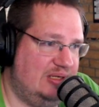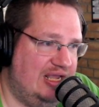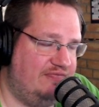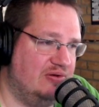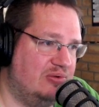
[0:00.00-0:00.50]

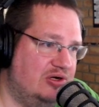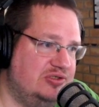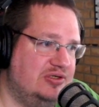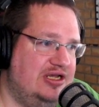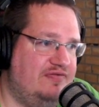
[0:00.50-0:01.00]
if you want
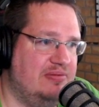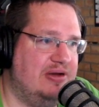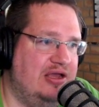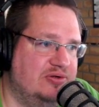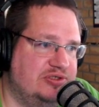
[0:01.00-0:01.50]
to live the
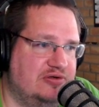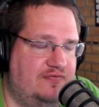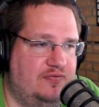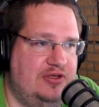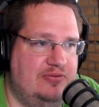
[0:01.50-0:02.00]
Microsoft
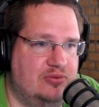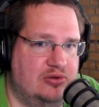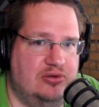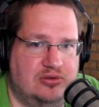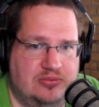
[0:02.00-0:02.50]
free
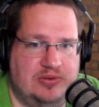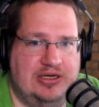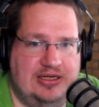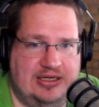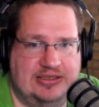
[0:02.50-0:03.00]
world with
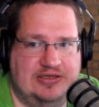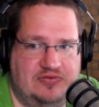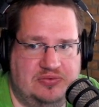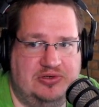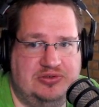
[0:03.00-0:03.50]
Linux, if you
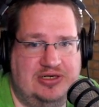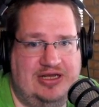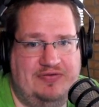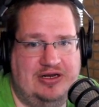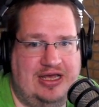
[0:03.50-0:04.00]
want to
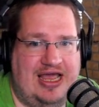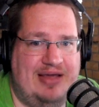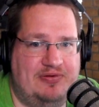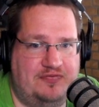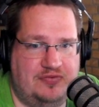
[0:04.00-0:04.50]
live in the
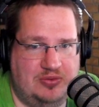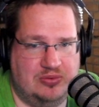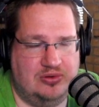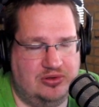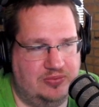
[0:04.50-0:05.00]
Apple free
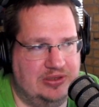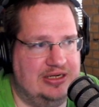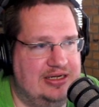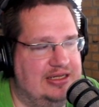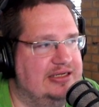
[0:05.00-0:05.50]
world with
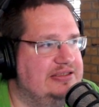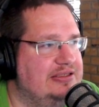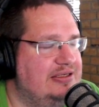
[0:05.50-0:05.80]
Linux,